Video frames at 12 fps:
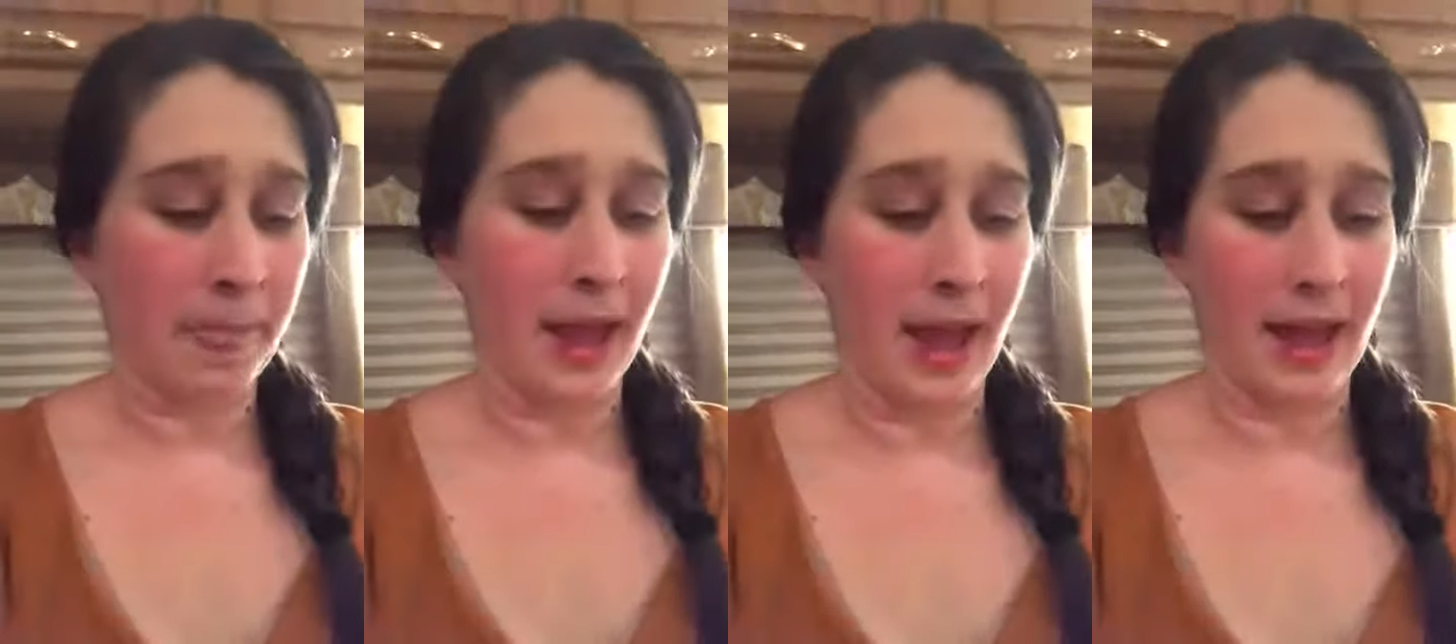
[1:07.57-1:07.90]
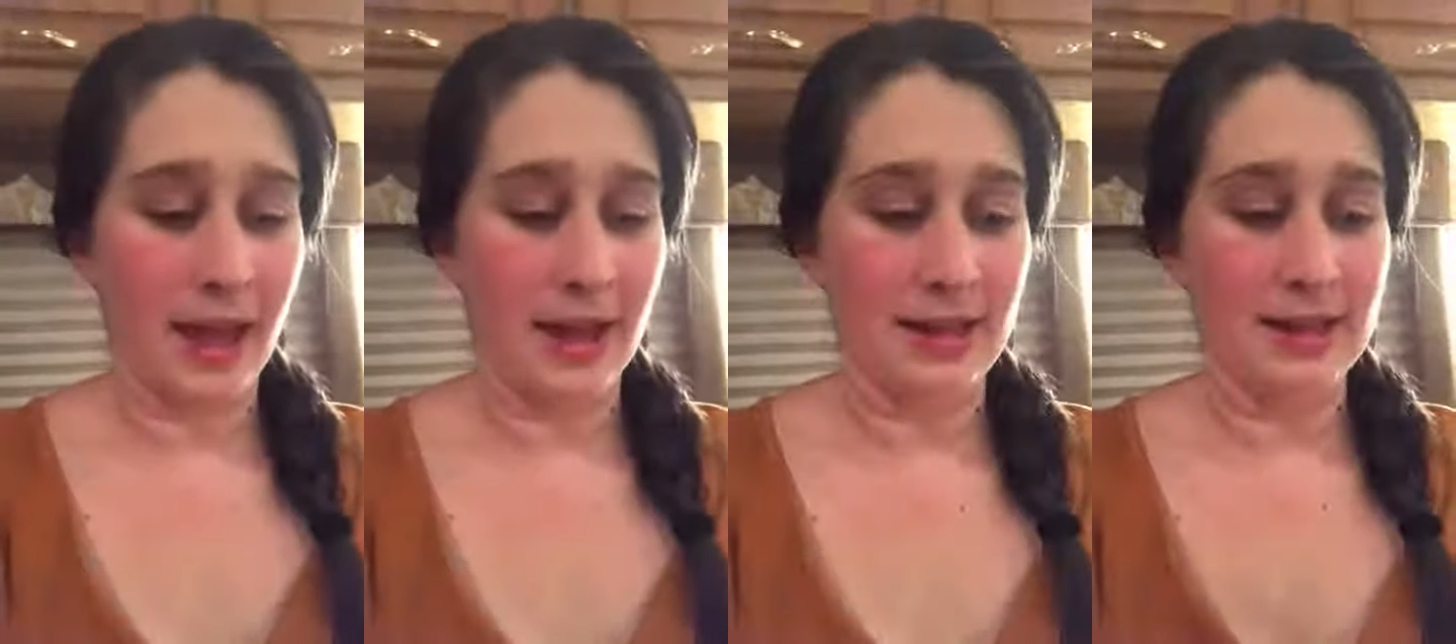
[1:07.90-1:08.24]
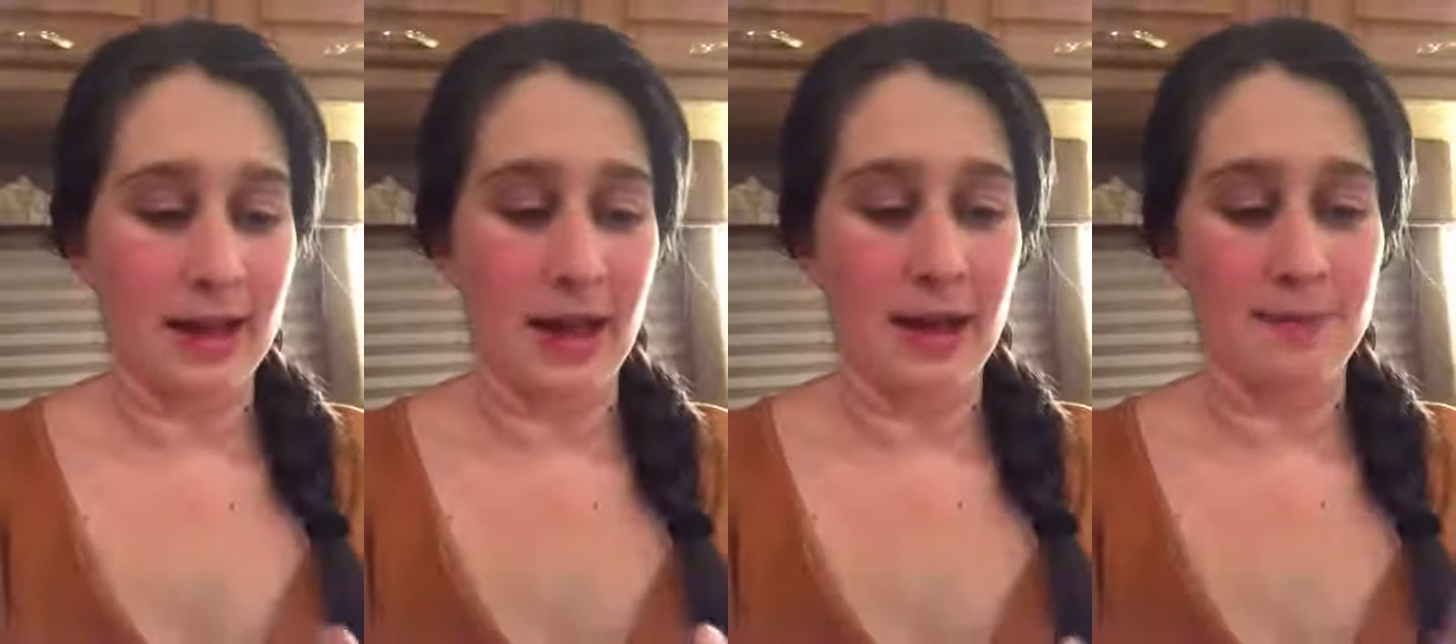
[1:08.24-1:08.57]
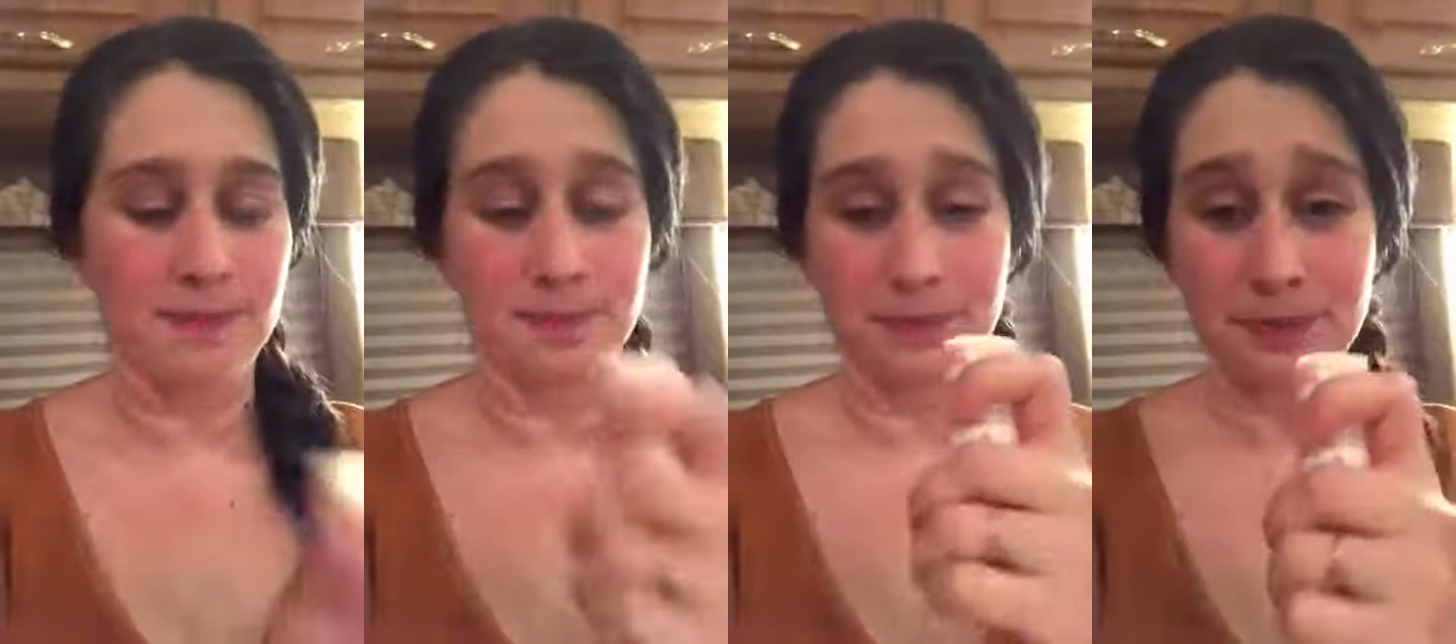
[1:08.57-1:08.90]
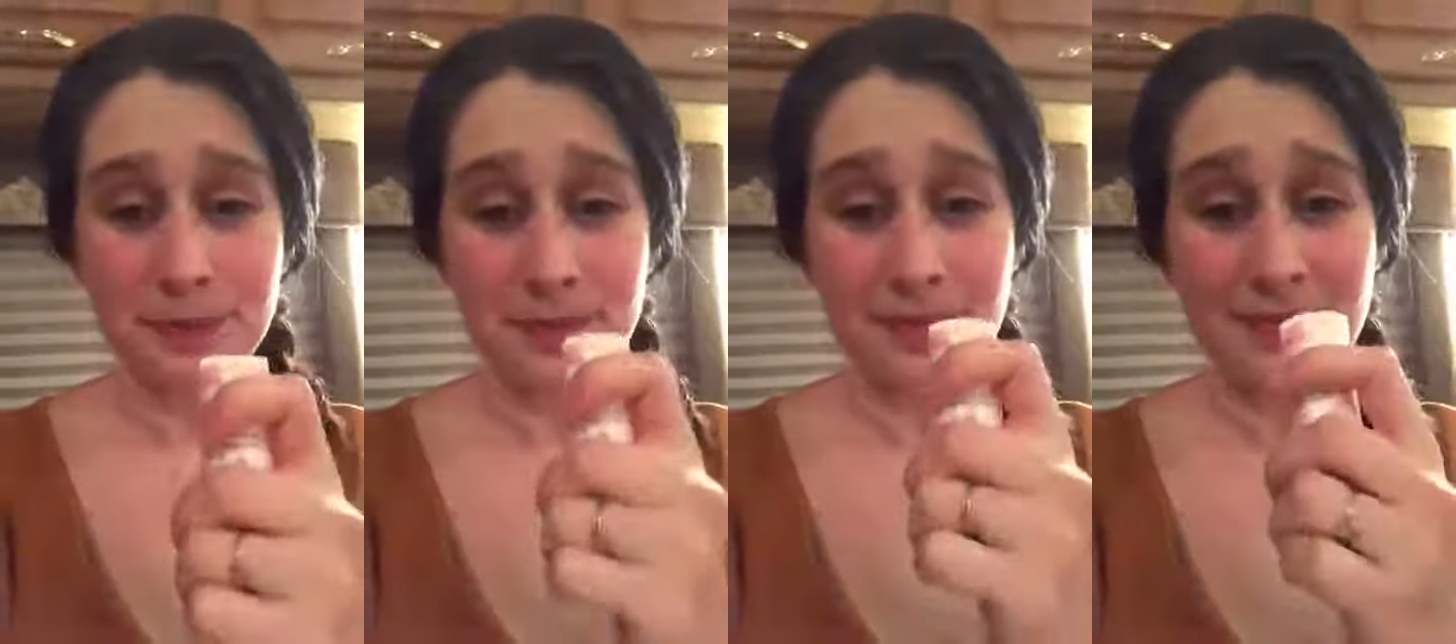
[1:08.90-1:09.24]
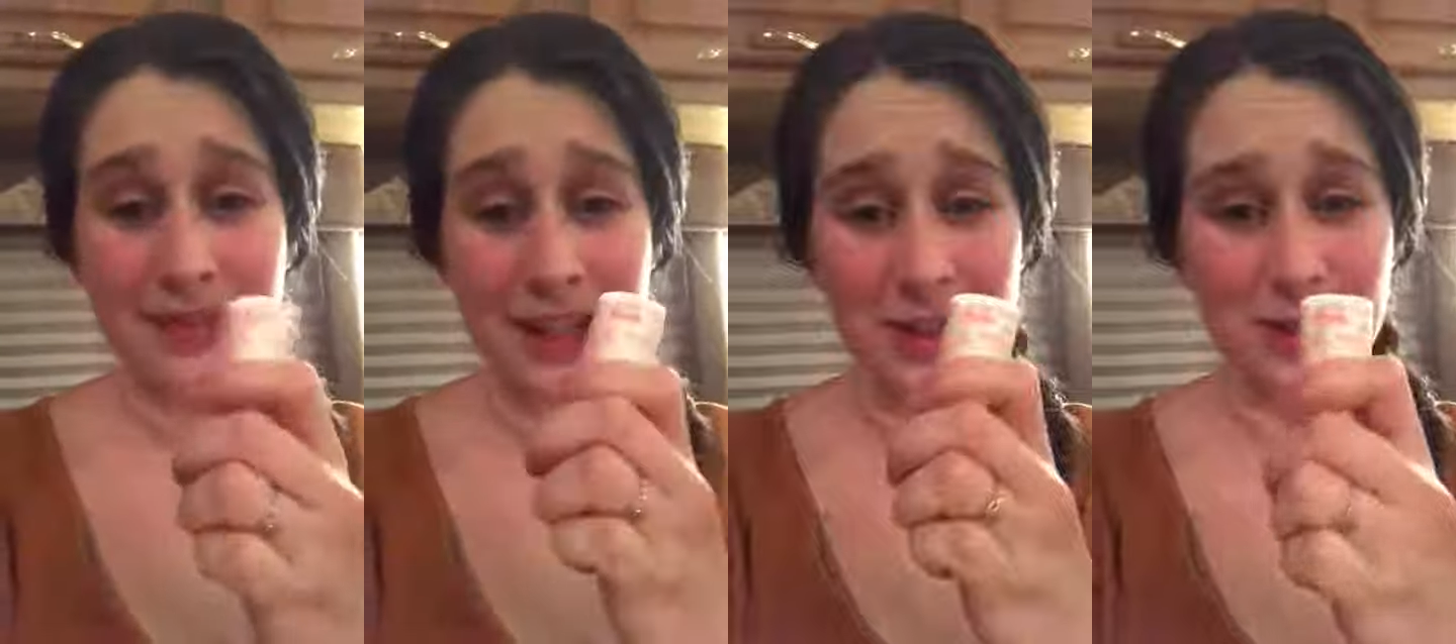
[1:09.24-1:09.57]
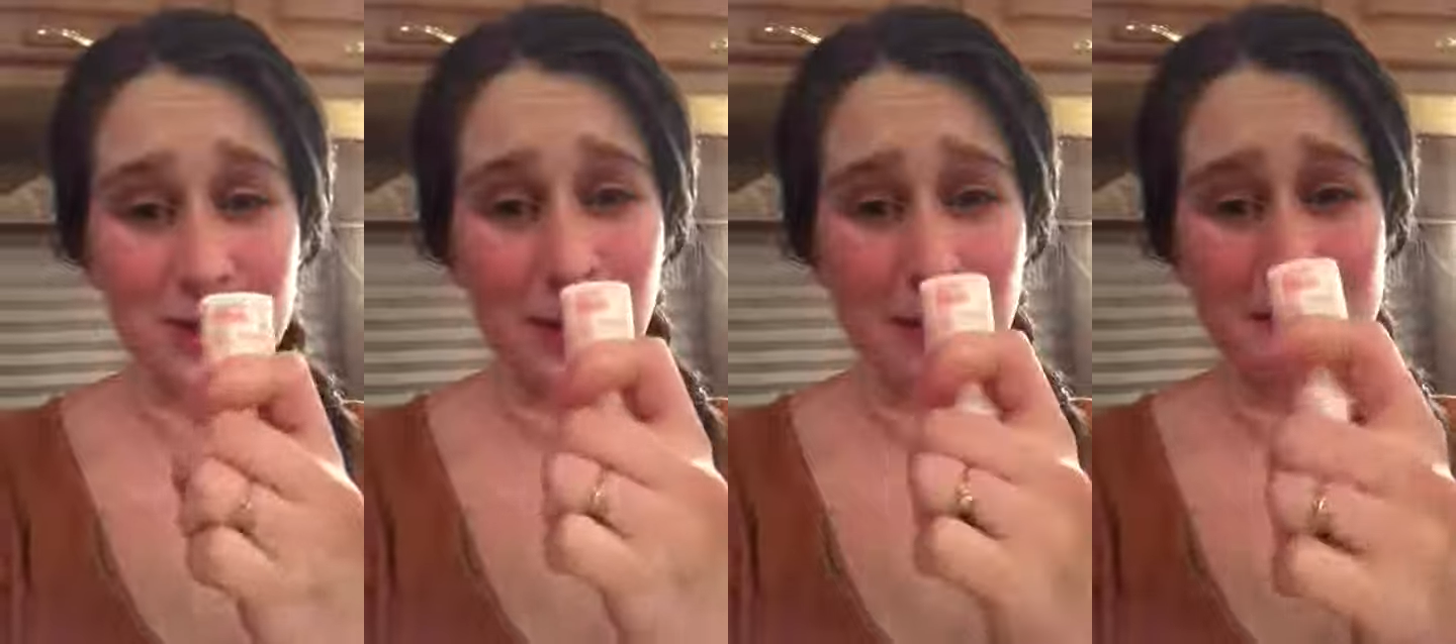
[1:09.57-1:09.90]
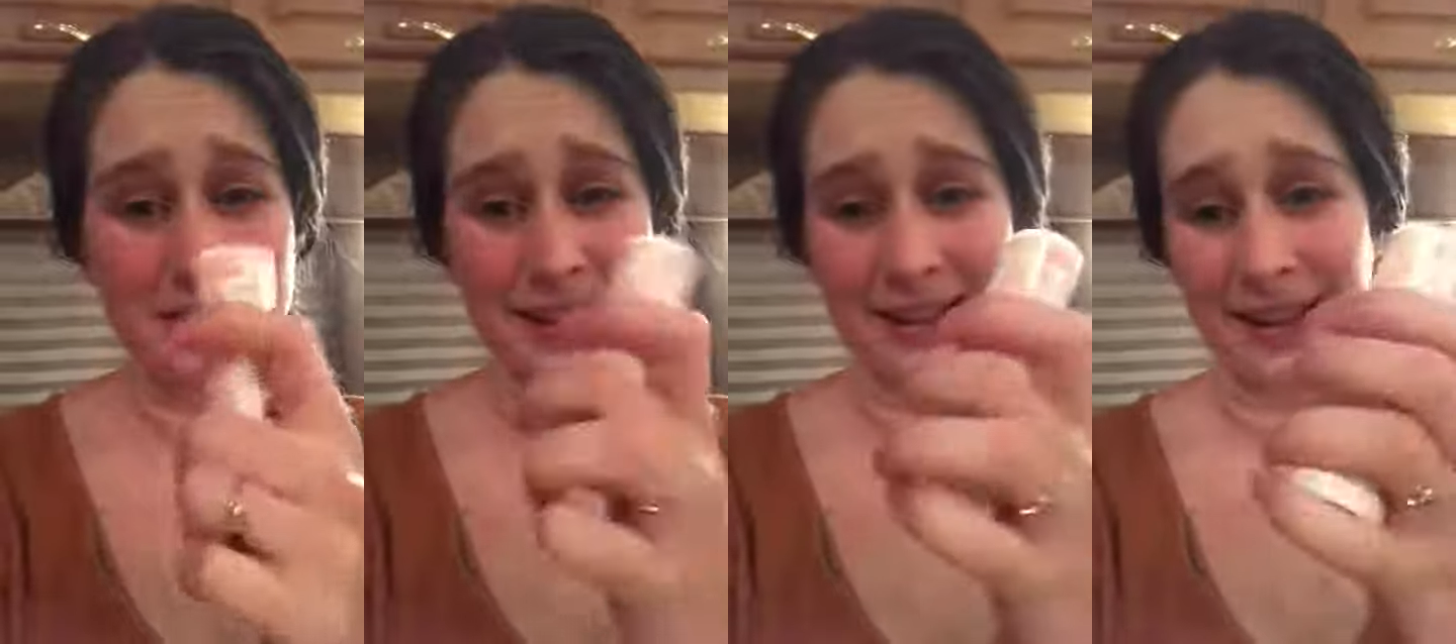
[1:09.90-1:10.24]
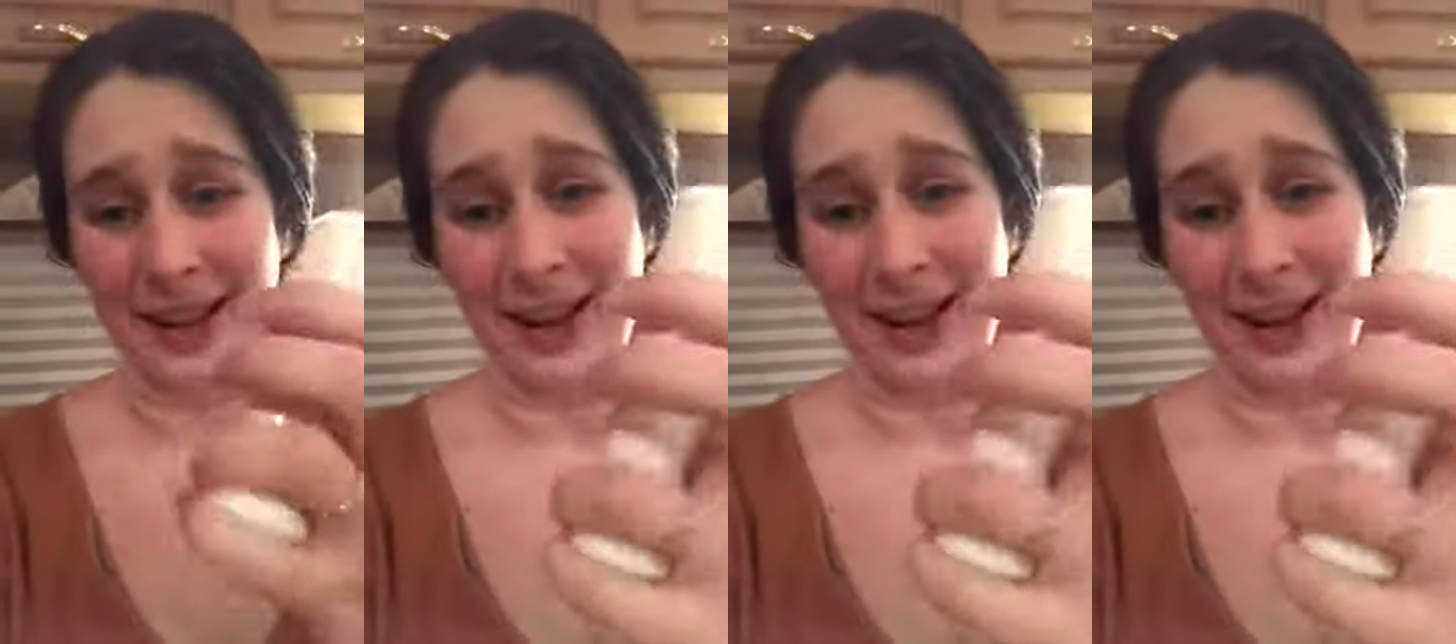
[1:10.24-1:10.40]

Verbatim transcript: And um, it just comes in like